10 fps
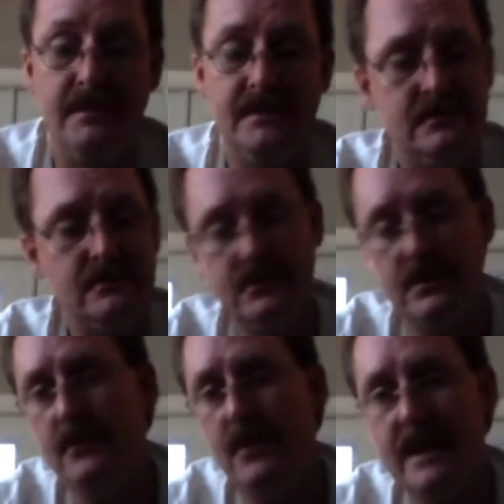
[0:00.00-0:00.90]
but the
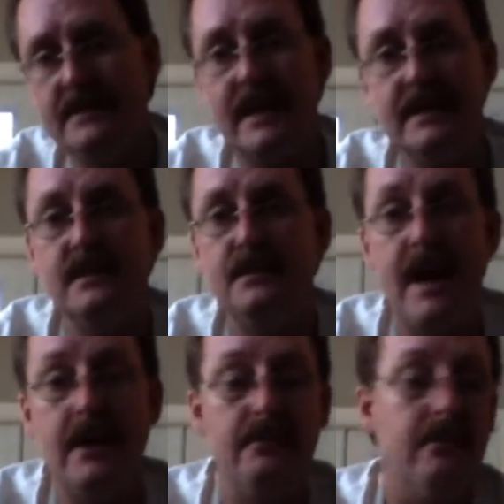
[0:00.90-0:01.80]
screwdriver has excellent
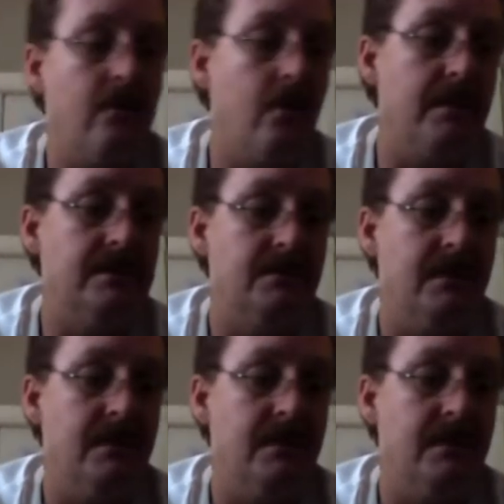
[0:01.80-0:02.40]
battery performance.